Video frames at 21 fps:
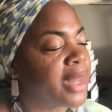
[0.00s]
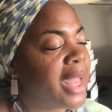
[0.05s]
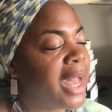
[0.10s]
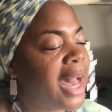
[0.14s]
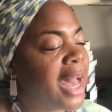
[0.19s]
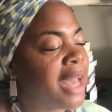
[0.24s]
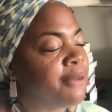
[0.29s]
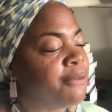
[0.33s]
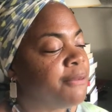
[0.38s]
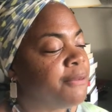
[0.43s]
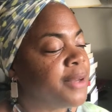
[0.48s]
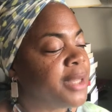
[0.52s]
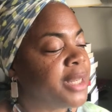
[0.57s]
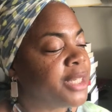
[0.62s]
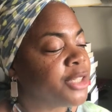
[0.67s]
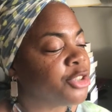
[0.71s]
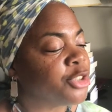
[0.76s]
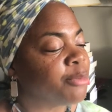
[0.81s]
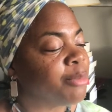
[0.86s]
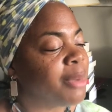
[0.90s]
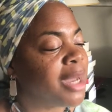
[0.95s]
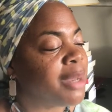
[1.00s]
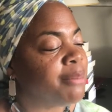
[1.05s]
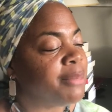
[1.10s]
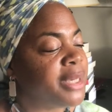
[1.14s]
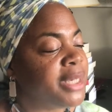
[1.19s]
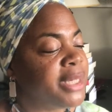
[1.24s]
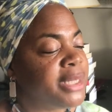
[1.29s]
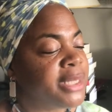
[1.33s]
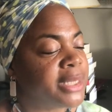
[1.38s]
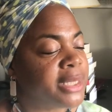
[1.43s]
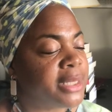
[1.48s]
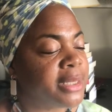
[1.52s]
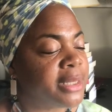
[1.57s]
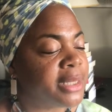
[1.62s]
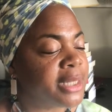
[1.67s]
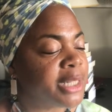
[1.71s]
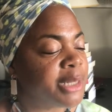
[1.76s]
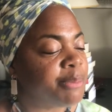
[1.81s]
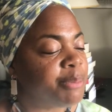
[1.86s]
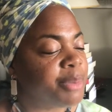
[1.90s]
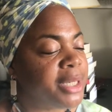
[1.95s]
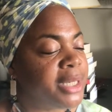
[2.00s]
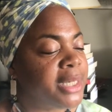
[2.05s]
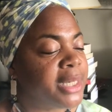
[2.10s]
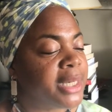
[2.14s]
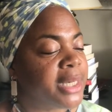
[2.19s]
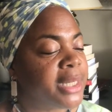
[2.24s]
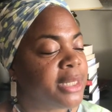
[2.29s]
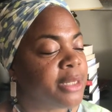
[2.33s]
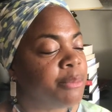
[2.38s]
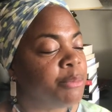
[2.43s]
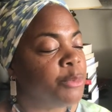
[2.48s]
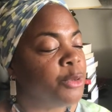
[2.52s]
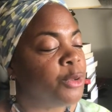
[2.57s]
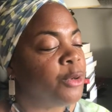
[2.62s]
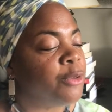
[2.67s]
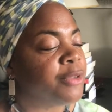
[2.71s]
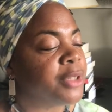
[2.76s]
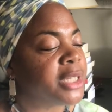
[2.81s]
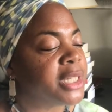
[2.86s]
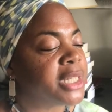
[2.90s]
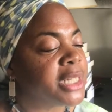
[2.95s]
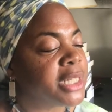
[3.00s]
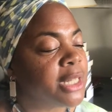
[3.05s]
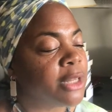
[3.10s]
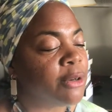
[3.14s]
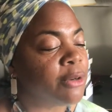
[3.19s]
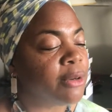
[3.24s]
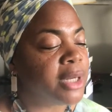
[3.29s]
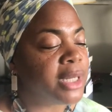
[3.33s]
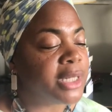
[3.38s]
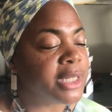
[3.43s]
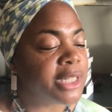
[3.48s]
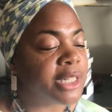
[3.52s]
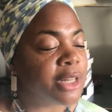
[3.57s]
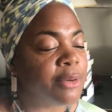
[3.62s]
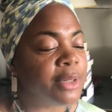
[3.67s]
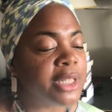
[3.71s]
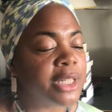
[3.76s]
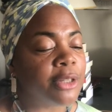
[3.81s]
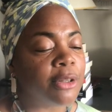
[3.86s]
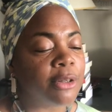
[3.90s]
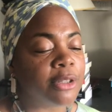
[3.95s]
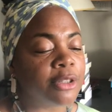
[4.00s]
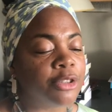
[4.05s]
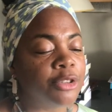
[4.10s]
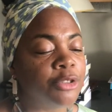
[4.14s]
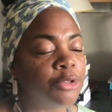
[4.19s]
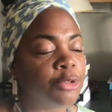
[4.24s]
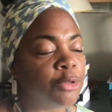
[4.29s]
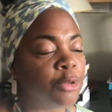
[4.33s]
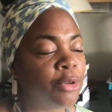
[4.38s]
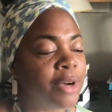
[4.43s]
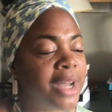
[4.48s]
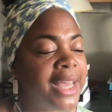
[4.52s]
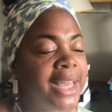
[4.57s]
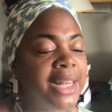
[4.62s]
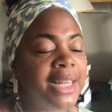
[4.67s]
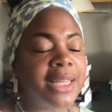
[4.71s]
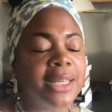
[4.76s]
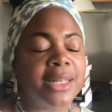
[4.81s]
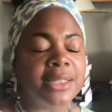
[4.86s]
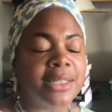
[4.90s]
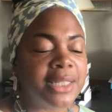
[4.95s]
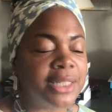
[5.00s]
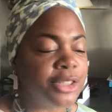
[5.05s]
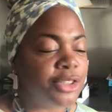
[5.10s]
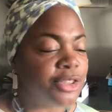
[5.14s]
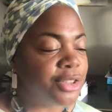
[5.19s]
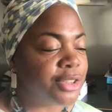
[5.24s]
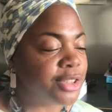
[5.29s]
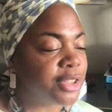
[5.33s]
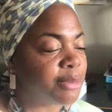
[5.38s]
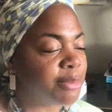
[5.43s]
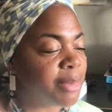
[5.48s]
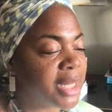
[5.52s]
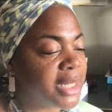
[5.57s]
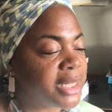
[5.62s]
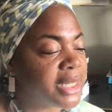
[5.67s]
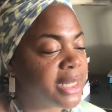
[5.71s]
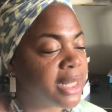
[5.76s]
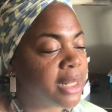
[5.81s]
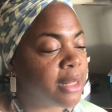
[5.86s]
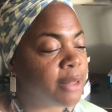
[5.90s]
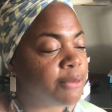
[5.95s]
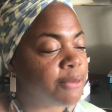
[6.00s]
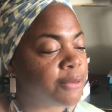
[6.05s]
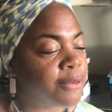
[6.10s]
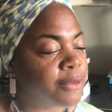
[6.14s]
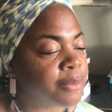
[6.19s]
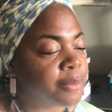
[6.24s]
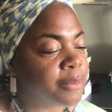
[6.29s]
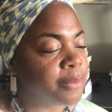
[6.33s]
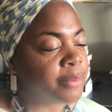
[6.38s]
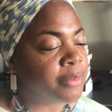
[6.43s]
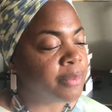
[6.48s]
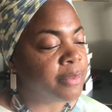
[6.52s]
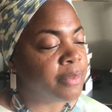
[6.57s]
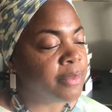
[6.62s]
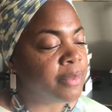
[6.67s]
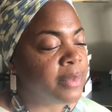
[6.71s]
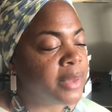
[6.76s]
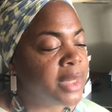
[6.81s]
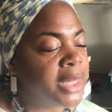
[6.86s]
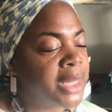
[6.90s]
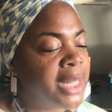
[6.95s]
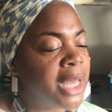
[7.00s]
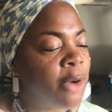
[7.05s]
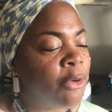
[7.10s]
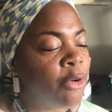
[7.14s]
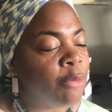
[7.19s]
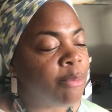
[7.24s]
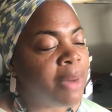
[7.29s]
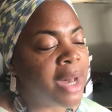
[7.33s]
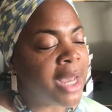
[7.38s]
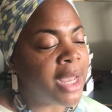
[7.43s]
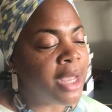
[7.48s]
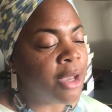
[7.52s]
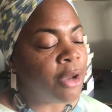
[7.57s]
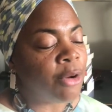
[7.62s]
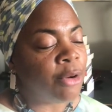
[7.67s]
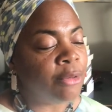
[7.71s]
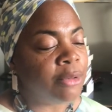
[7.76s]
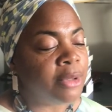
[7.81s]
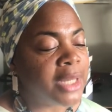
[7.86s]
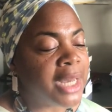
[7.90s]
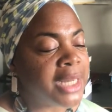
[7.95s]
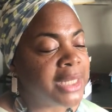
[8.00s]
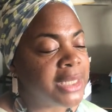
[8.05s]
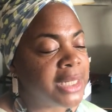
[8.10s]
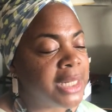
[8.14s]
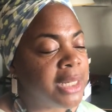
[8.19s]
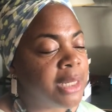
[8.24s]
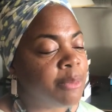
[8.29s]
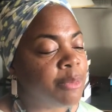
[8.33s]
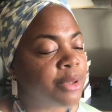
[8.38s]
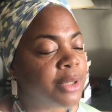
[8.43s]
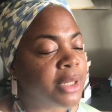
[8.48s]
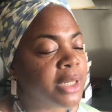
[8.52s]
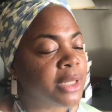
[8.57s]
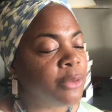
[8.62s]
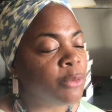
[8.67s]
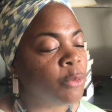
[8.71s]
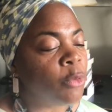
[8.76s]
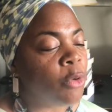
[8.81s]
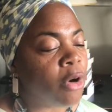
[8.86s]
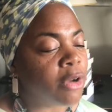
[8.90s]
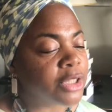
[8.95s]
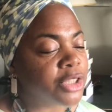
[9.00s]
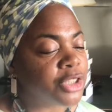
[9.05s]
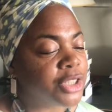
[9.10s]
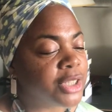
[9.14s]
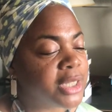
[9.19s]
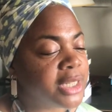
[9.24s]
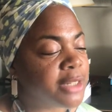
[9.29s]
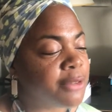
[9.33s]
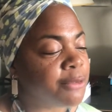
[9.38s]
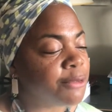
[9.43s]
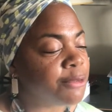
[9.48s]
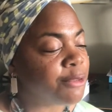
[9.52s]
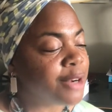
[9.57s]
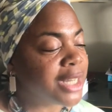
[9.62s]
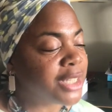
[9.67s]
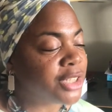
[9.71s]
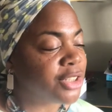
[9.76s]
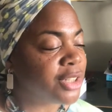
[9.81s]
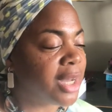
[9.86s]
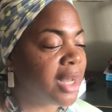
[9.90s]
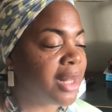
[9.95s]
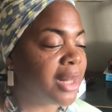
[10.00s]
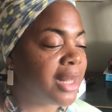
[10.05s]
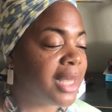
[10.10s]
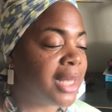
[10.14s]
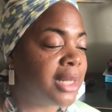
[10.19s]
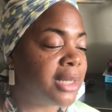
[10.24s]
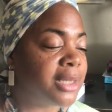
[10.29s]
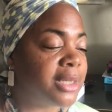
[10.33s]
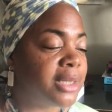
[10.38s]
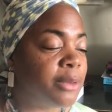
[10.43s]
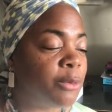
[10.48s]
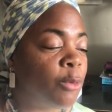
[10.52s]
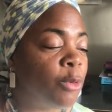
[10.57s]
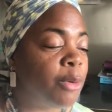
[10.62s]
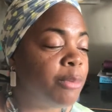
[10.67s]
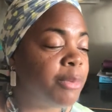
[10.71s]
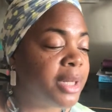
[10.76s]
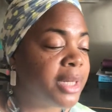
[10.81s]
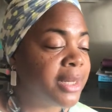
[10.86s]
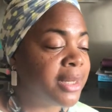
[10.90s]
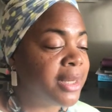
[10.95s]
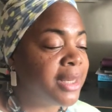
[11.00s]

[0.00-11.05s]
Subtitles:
I finished my meeting, speaking and moving slowly so as not to draw any attention to myself. Now on my own, I deliberately watched this fragile elderly woman